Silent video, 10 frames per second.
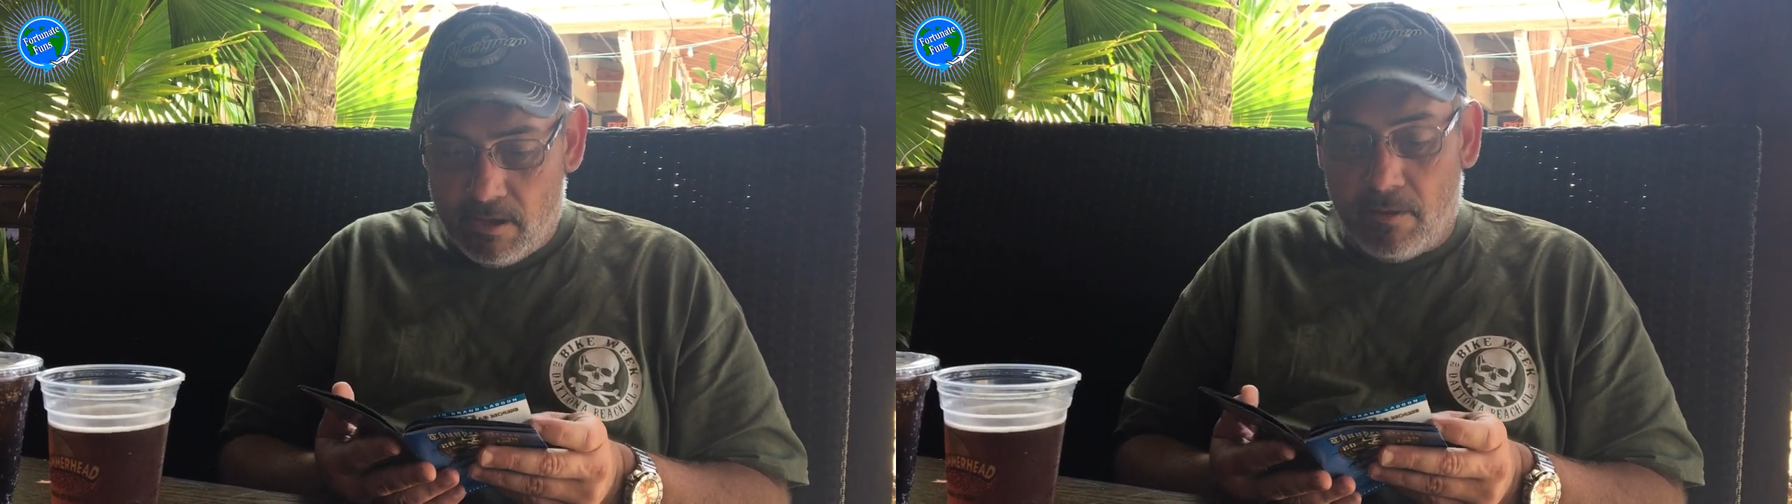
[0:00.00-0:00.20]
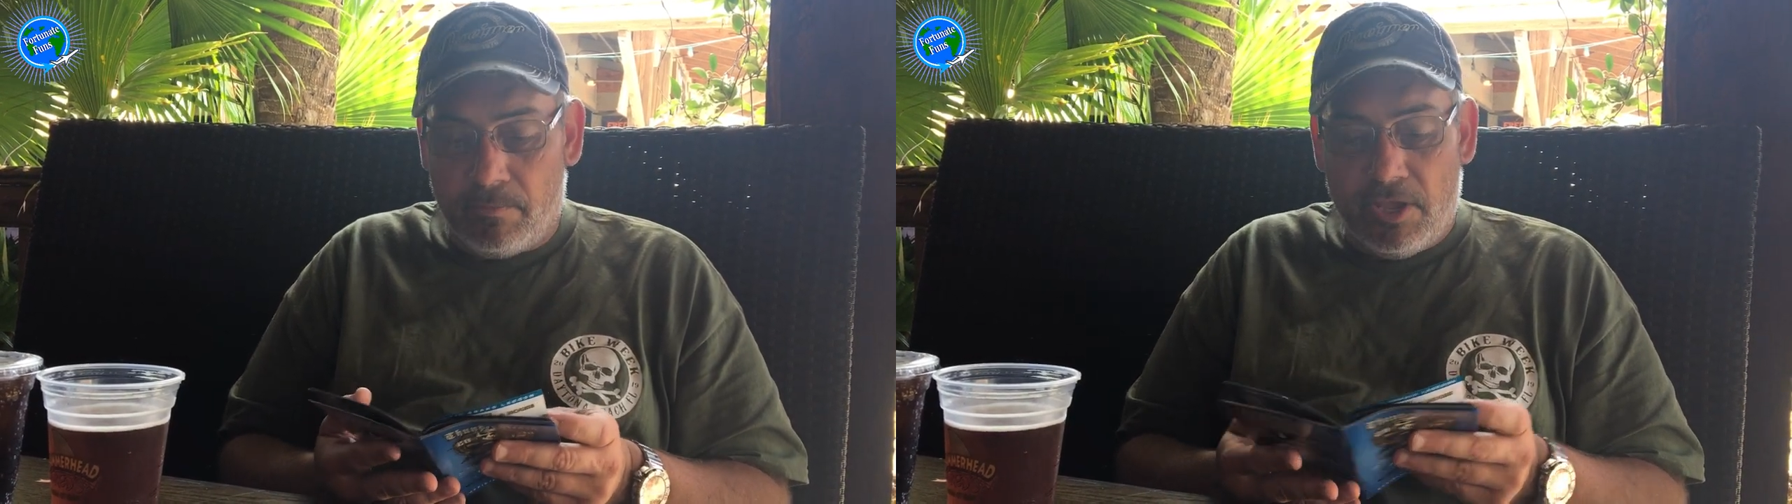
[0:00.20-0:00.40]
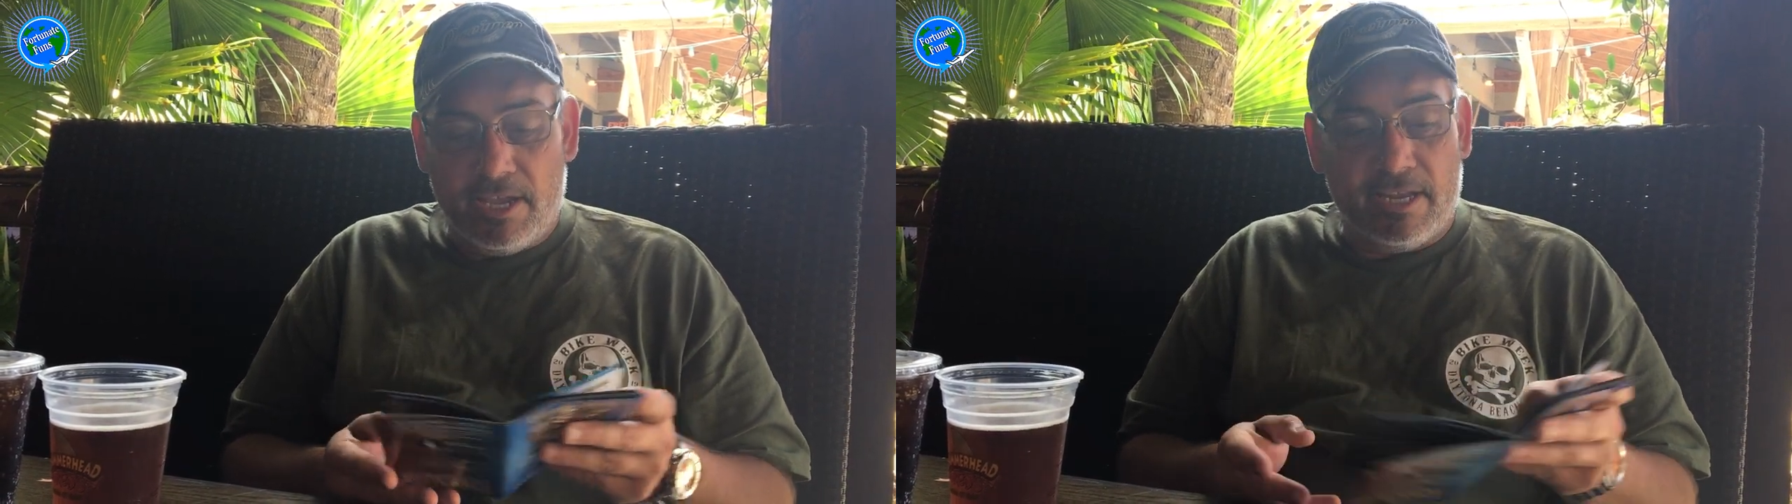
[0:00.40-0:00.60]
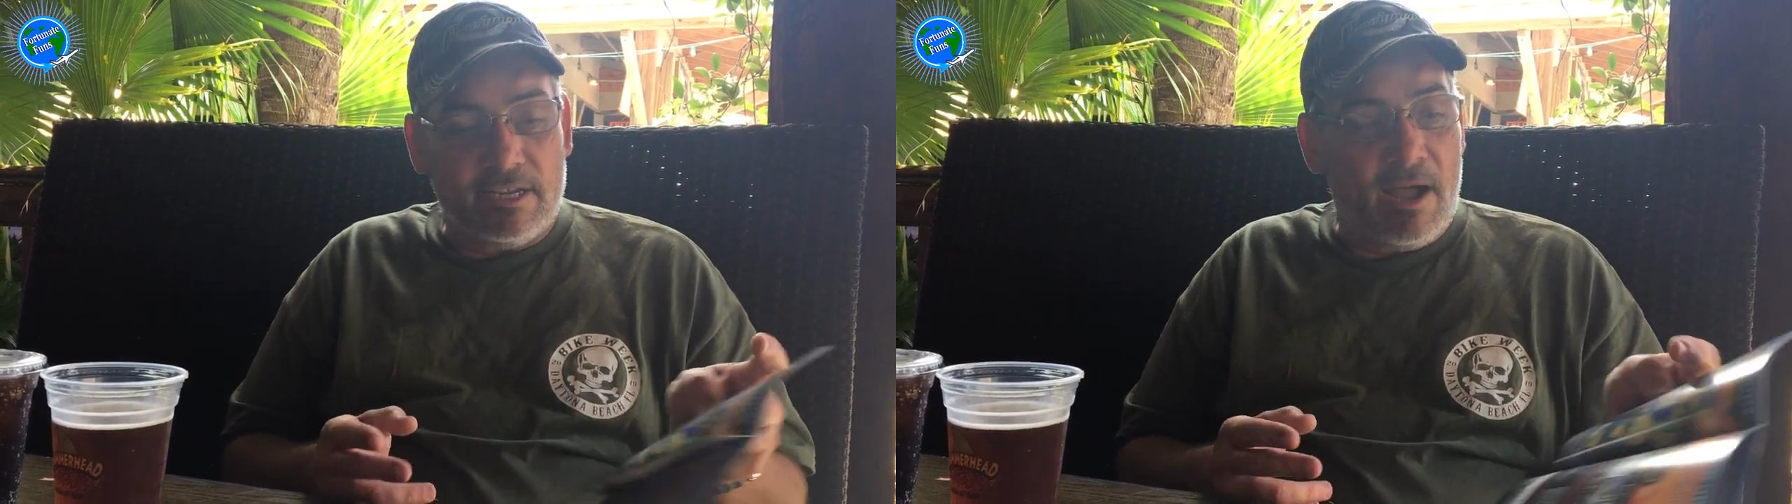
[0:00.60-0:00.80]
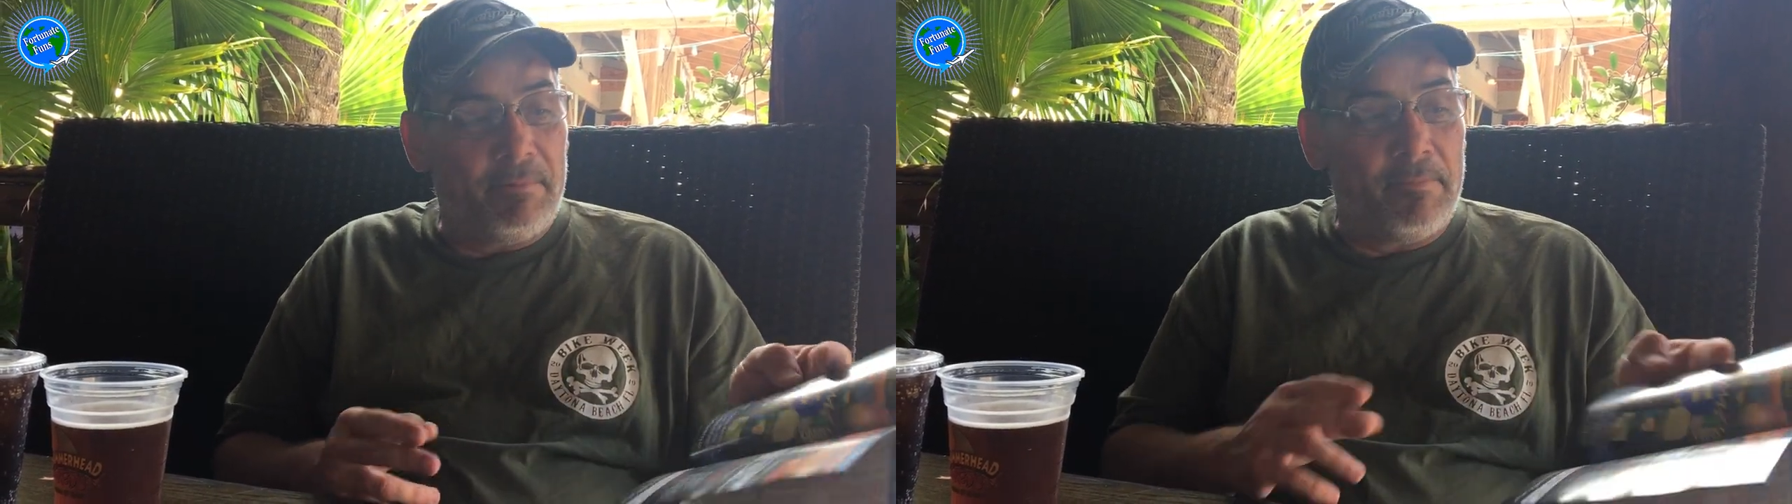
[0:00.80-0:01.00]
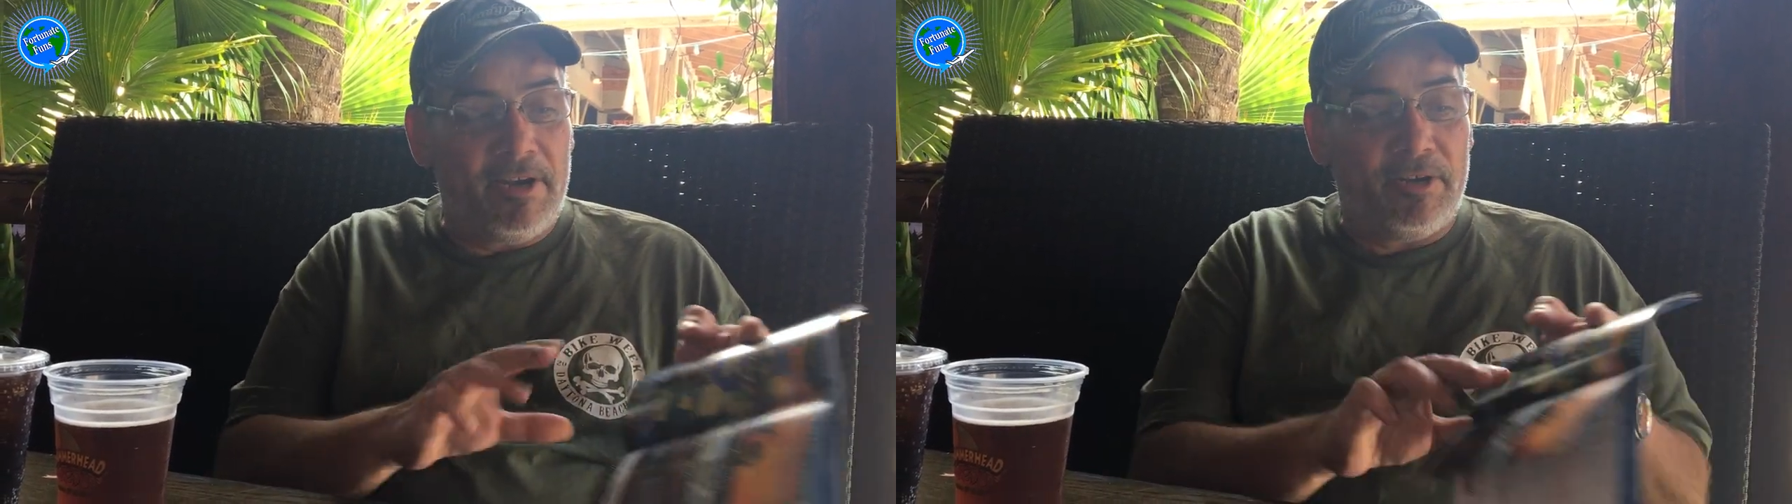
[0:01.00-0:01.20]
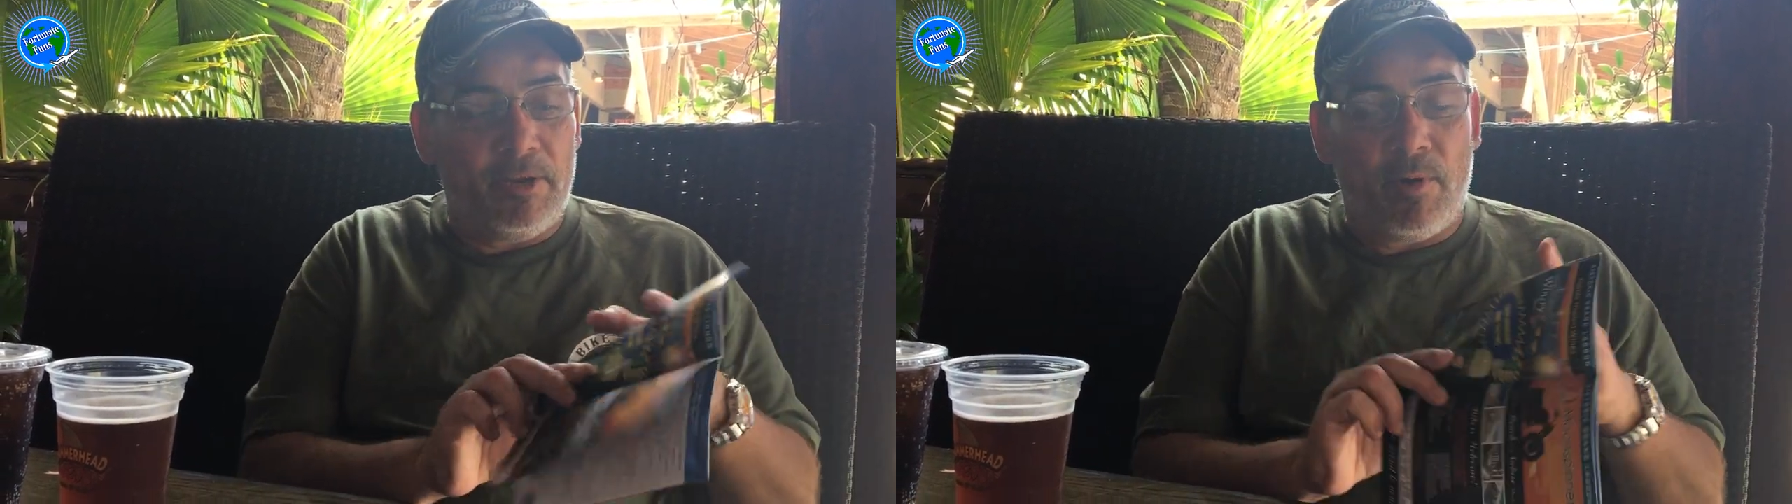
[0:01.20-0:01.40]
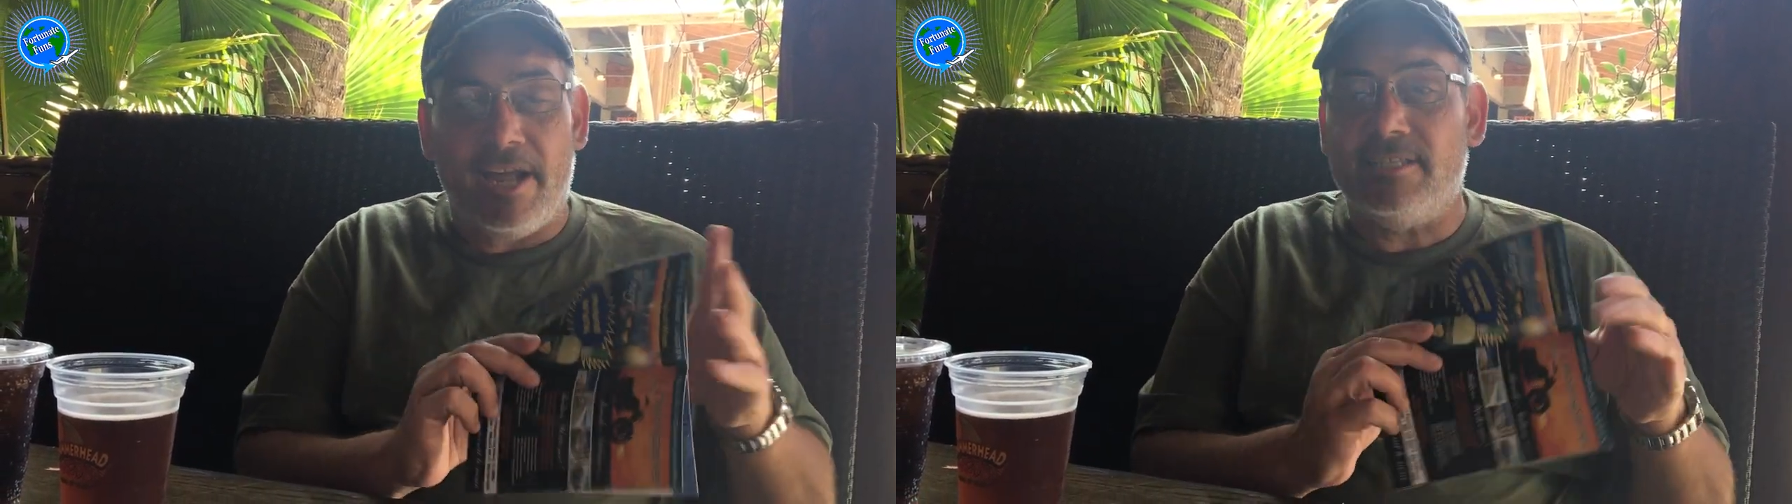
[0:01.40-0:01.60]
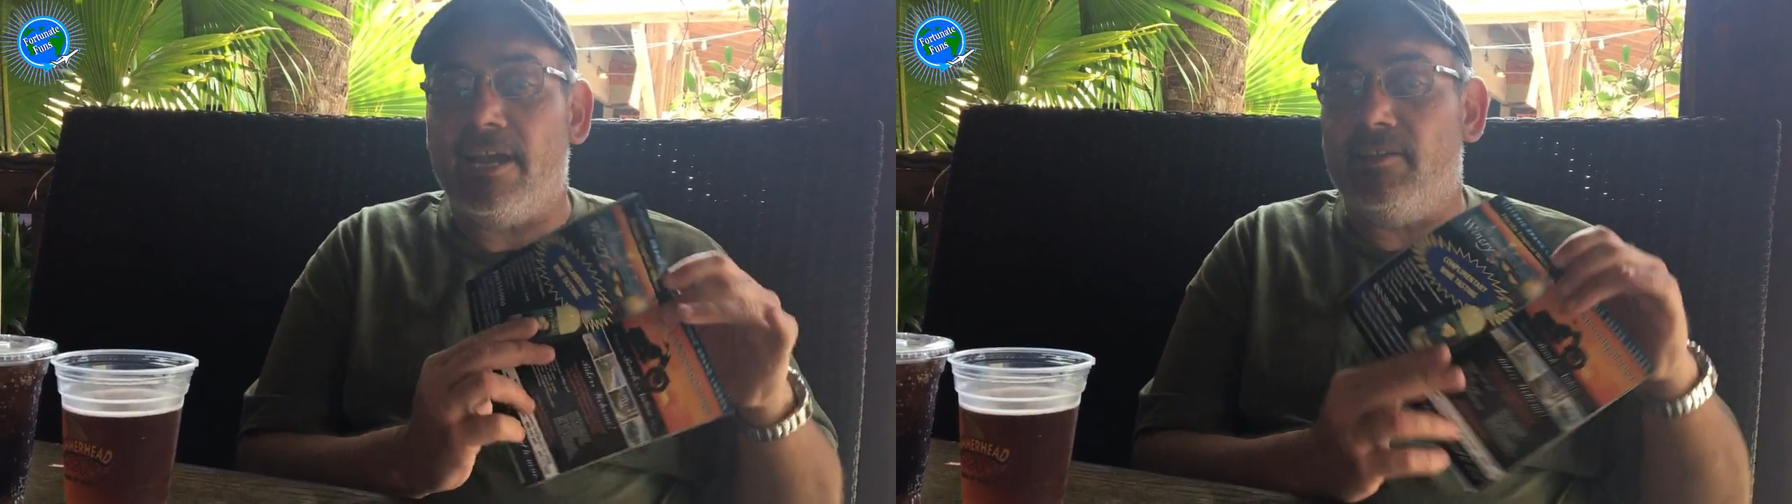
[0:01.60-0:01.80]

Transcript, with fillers: Oh, you get a complimentary wine